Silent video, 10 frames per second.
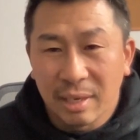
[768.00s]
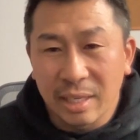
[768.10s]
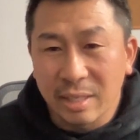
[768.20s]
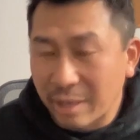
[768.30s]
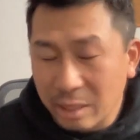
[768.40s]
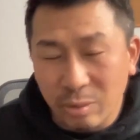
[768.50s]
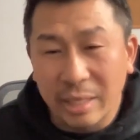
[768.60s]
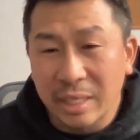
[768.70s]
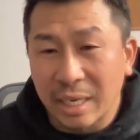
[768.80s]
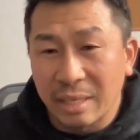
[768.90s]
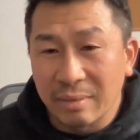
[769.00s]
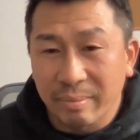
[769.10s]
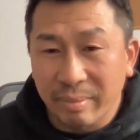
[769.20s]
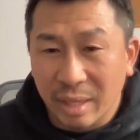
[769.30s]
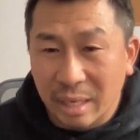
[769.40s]
And so that's what I did.
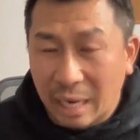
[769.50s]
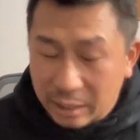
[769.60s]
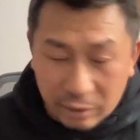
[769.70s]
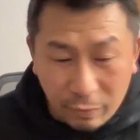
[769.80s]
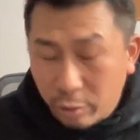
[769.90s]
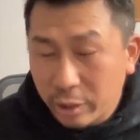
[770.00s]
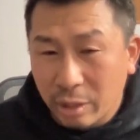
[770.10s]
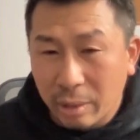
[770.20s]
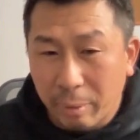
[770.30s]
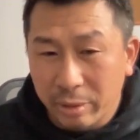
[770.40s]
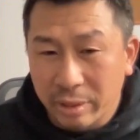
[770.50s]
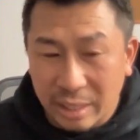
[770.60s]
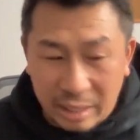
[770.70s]
I just focused on the person,